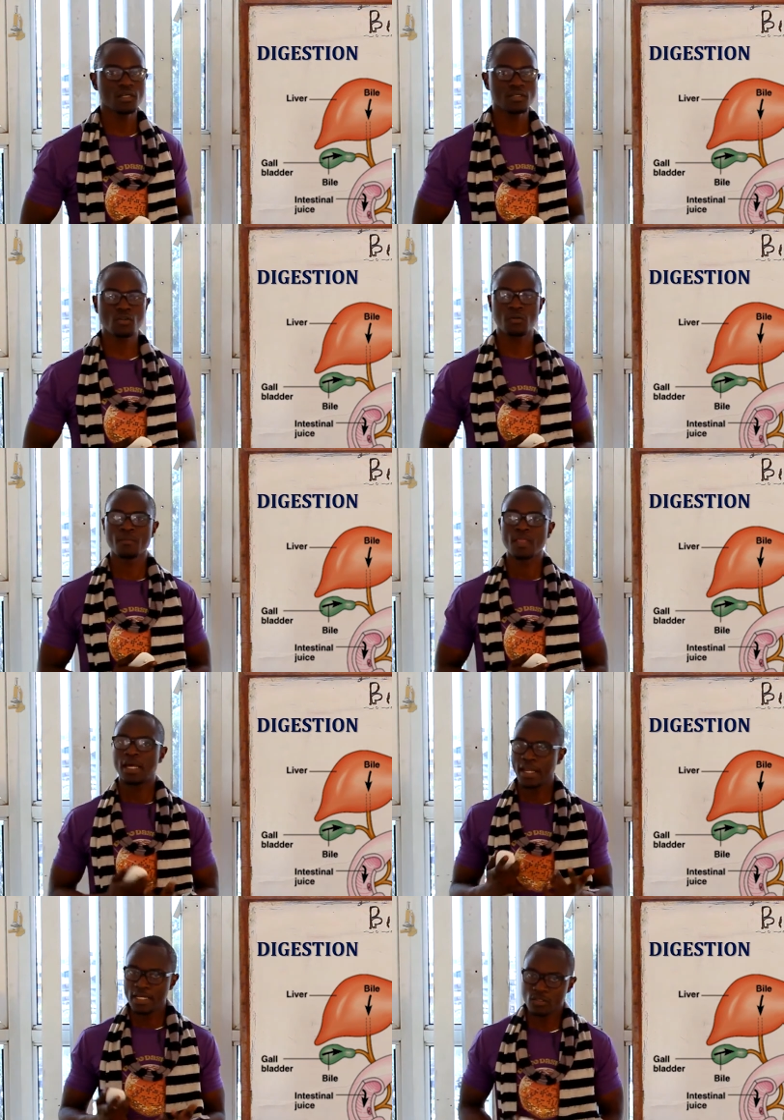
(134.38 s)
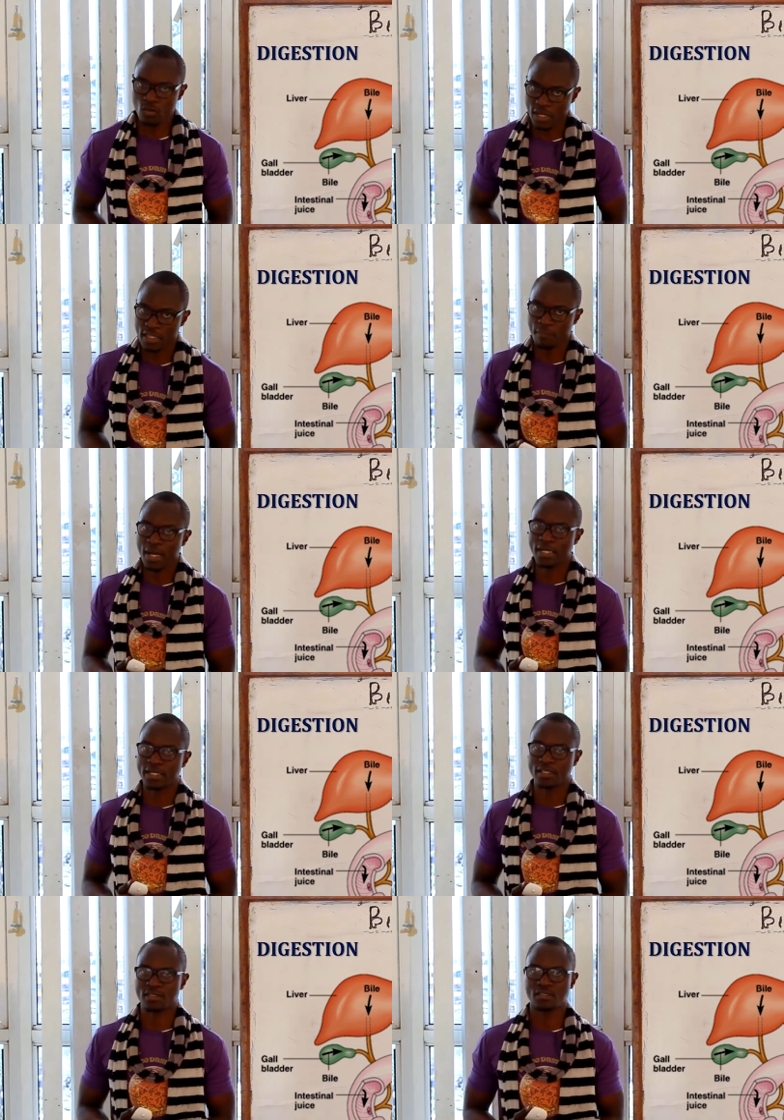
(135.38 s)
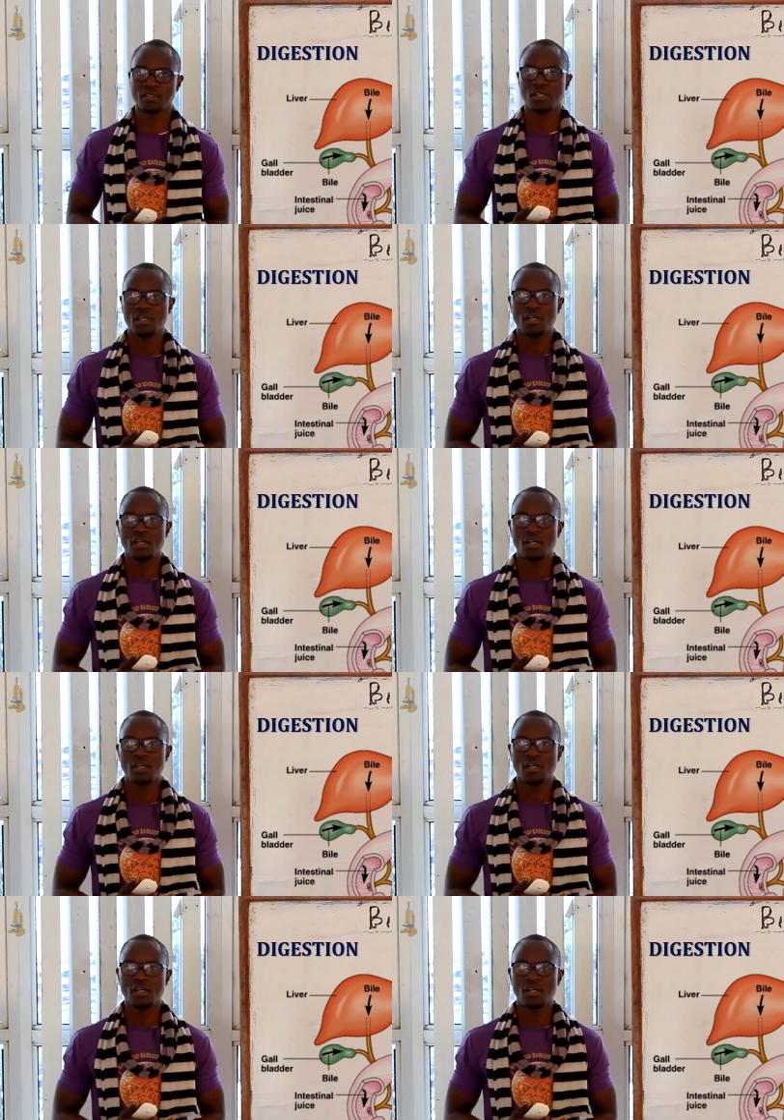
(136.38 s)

So let's look at the pancreas.